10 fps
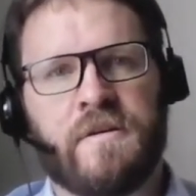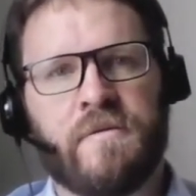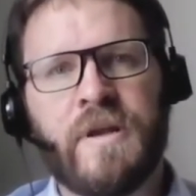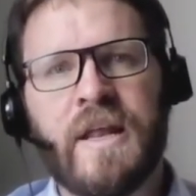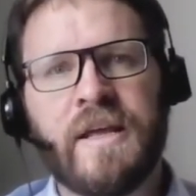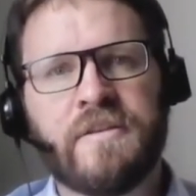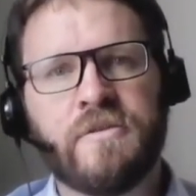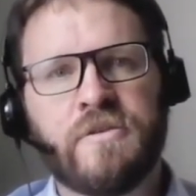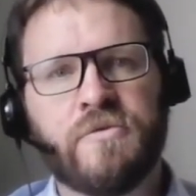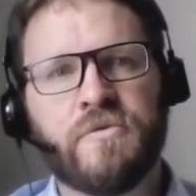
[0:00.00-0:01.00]

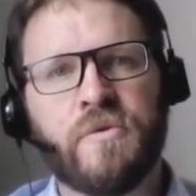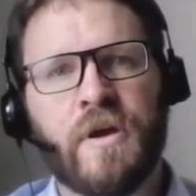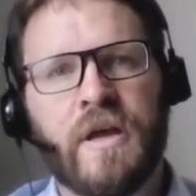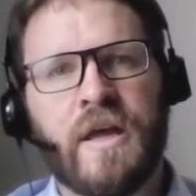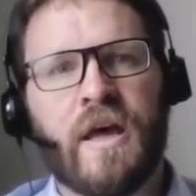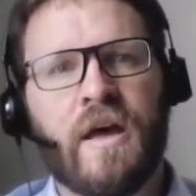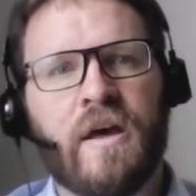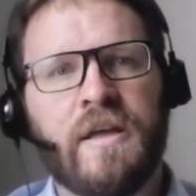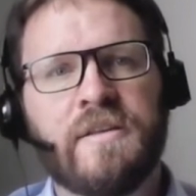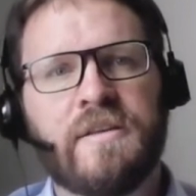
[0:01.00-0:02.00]
related to
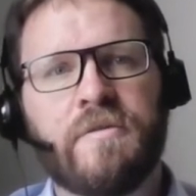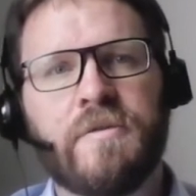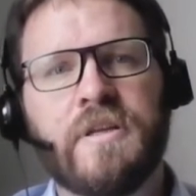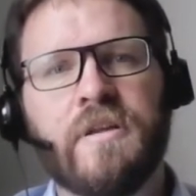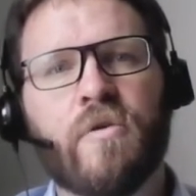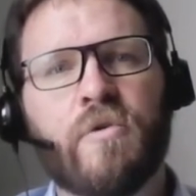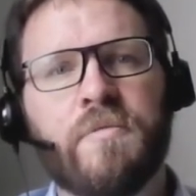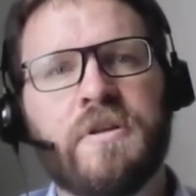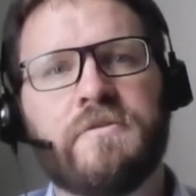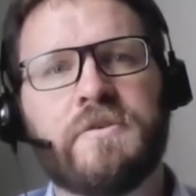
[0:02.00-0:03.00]
integrated
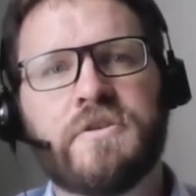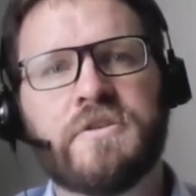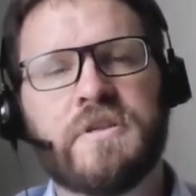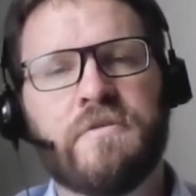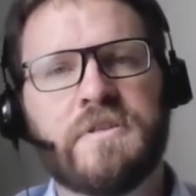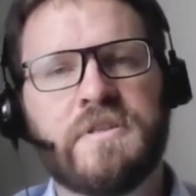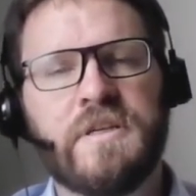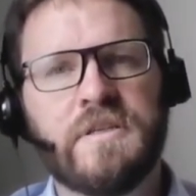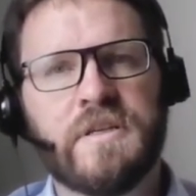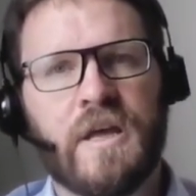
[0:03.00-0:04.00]
home renovation
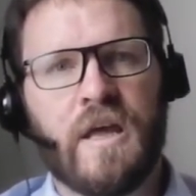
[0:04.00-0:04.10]
services,